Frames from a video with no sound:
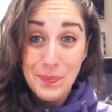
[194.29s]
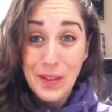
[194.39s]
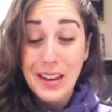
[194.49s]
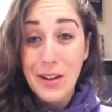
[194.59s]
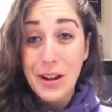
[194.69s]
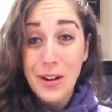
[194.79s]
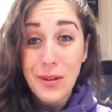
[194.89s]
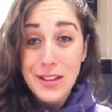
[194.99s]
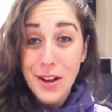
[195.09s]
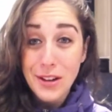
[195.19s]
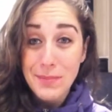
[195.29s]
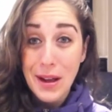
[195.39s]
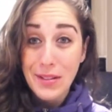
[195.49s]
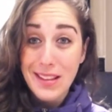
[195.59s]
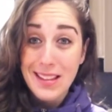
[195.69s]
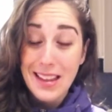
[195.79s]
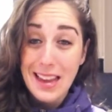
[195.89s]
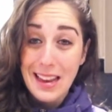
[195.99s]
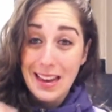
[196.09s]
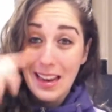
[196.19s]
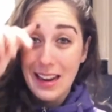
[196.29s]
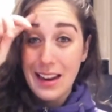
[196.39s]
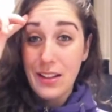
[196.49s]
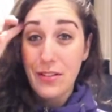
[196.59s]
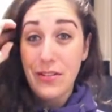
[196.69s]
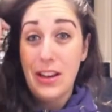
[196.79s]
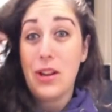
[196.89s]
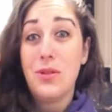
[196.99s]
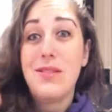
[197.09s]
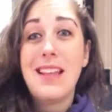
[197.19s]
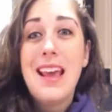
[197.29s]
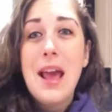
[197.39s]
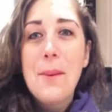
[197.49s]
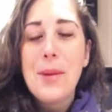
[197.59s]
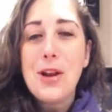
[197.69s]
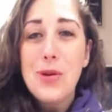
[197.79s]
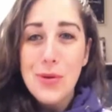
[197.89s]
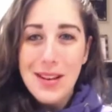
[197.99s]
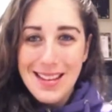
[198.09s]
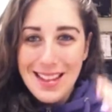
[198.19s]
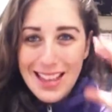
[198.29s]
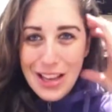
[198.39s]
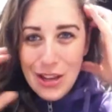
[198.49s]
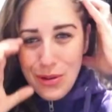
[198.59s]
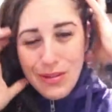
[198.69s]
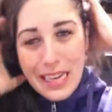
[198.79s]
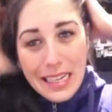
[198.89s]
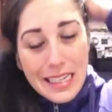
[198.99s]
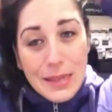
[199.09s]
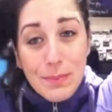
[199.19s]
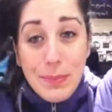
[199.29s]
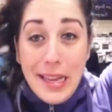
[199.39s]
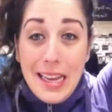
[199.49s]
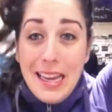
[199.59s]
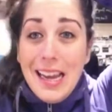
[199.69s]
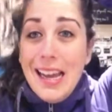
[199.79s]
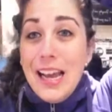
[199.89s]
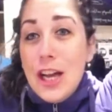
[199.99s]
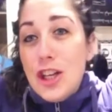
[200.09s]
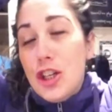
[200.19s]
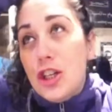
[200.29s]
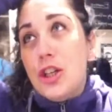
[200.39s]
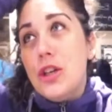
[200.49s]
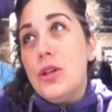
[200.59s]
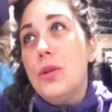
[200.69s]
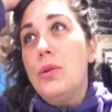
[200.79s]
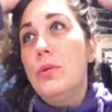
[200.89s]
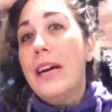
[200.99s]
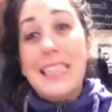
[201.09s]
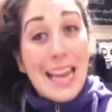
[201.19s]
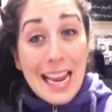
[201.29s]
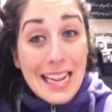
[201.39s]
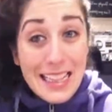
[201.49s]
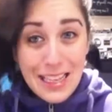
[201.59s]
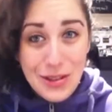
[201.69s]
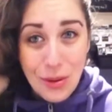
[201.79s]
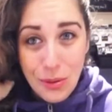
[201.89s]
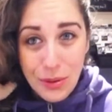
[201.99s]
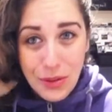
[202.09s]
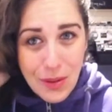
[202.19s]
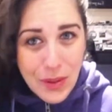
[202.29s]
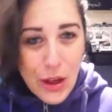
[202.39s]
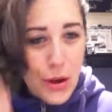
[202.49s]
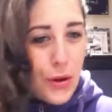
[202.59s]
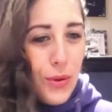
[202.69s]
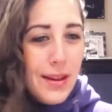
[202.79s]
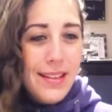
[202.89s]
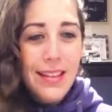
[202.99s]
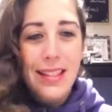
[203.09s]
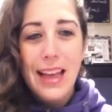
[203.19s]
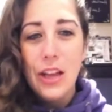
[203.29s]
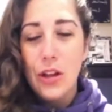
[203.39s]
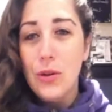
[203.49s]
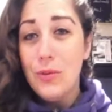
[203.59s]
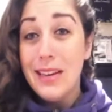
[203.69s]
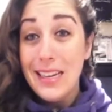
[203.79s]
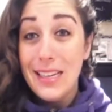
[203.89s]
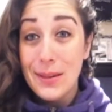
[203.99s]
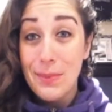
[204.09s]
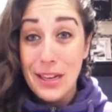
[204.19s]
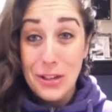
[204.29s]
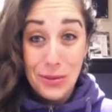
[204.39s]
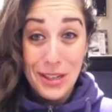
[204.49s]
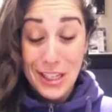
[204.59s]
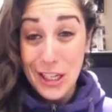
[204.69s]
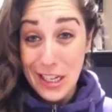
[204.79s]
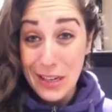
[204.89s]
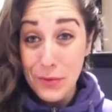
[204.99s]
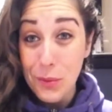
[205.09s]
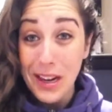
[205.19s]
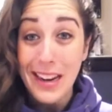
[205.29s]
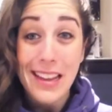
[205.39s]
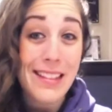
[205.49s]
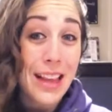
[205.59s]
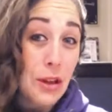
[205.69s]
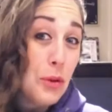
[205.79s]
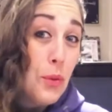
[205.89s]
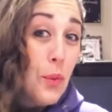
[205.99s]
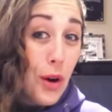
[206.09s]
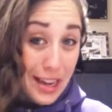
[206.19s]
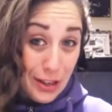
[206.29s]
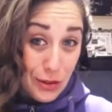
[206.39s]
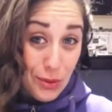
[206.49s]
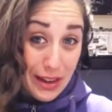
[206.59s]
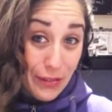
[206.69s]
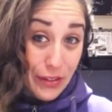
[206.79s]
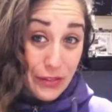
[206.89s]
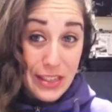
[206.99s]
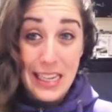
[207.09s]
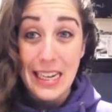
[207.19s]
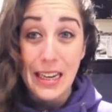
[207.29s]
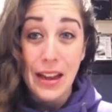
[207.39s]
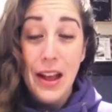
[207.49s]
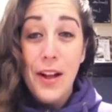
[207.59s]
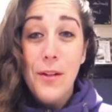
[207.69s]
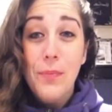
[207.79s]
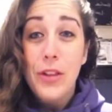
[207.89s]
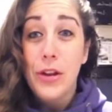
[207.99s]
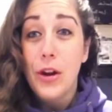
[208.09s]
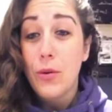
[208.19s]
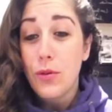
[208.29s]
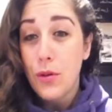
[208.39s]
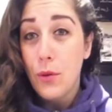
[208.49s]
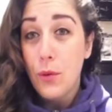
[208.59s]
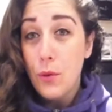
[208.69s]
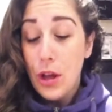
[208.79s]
Now, I know I talked about this in other videos, but who is it that you need to be to attain these goals? Who is it that you need to be to achieve what it is that you want in 2015? So